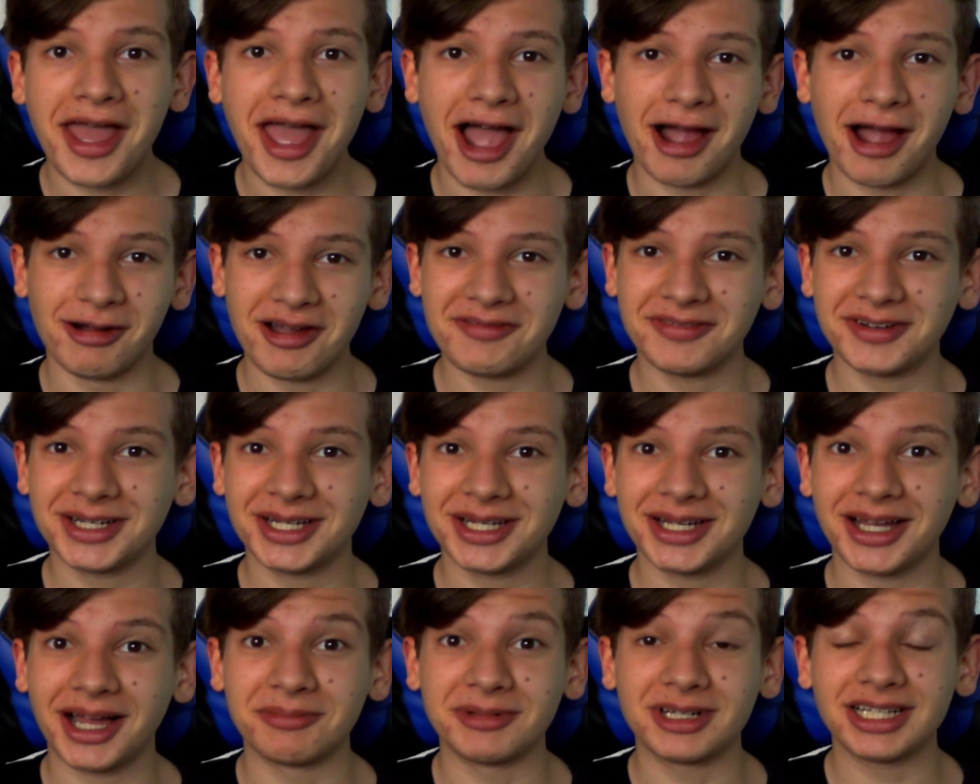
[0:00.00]

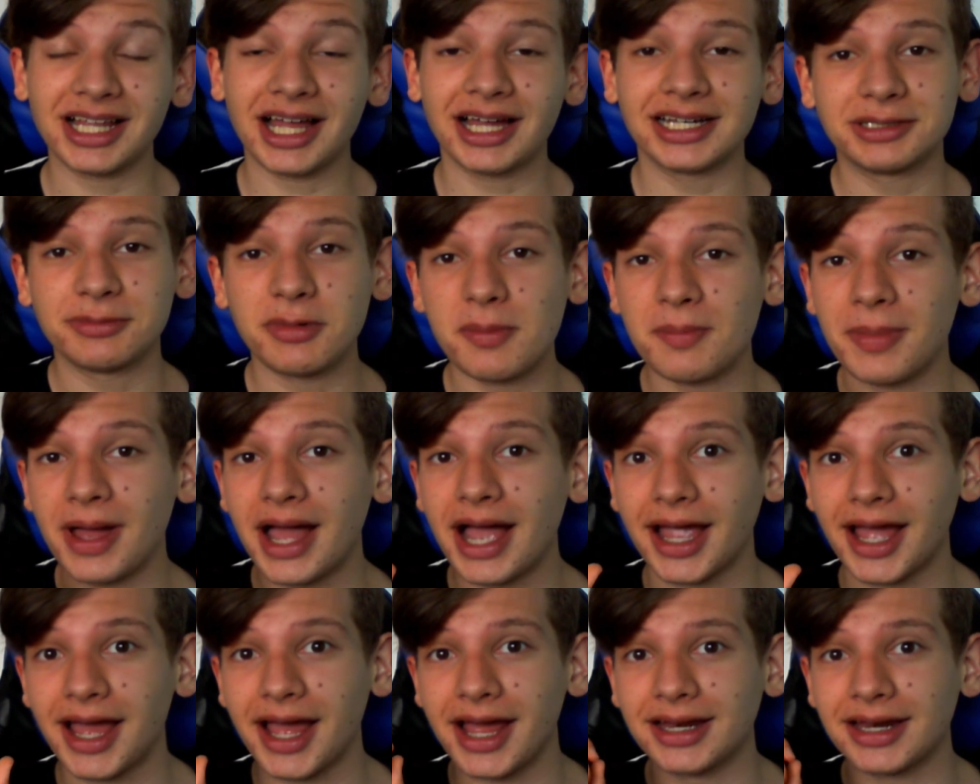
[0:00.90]
However, I'm glad to be
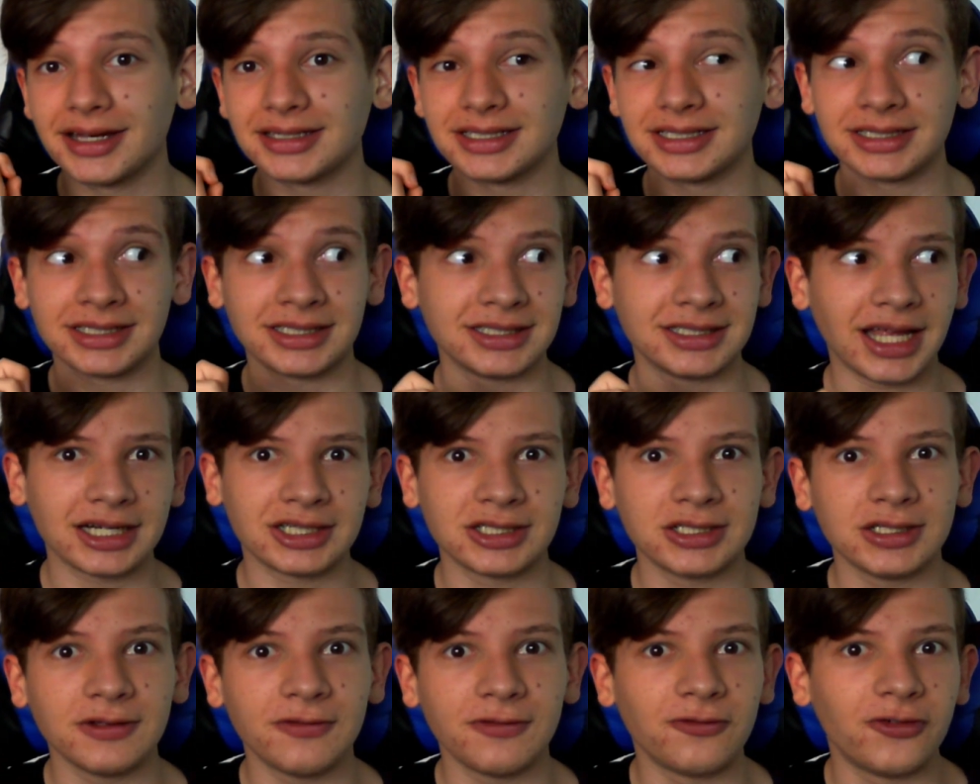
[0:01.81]
back, and this is
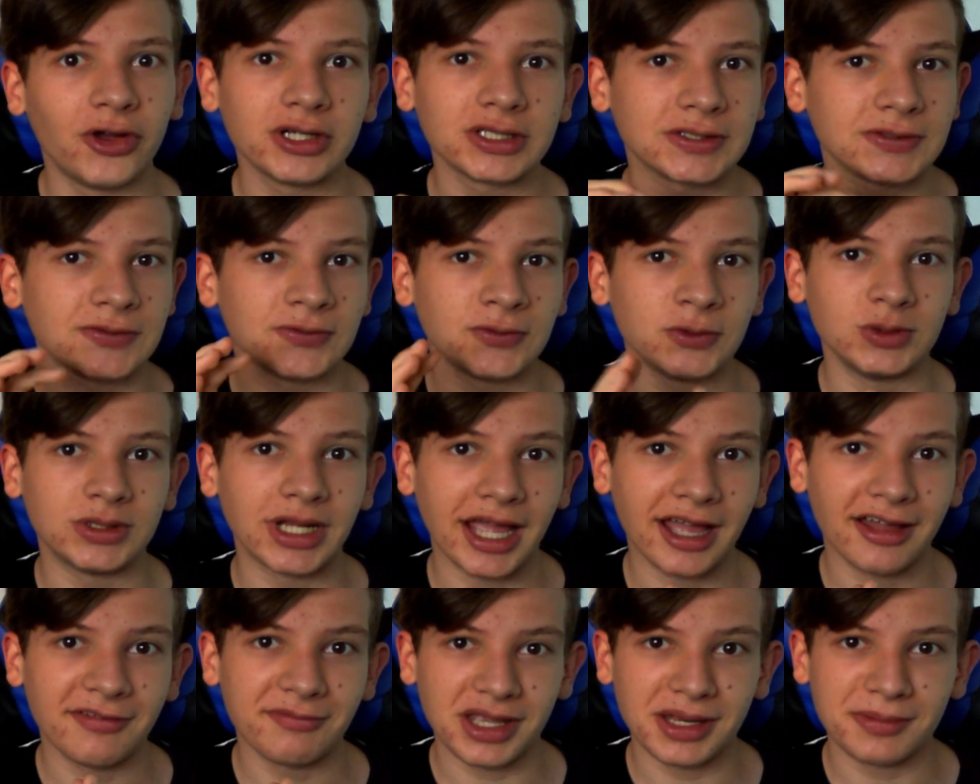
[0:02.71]
actually the first full
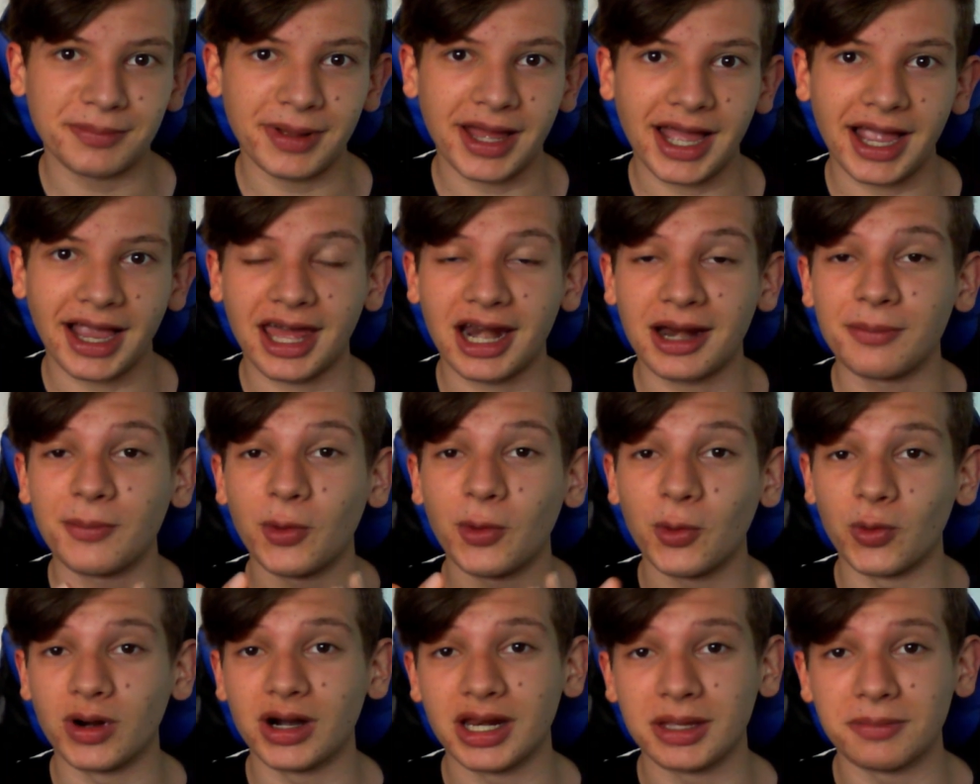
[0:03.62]
day I've been back and I'm
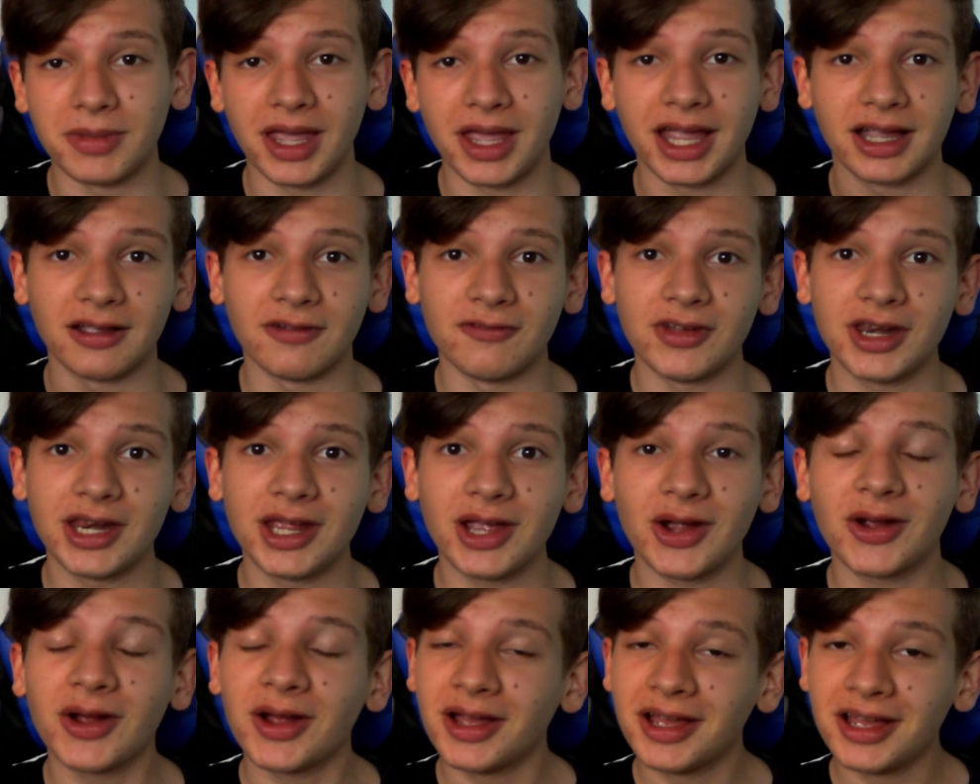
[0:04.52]
already making a video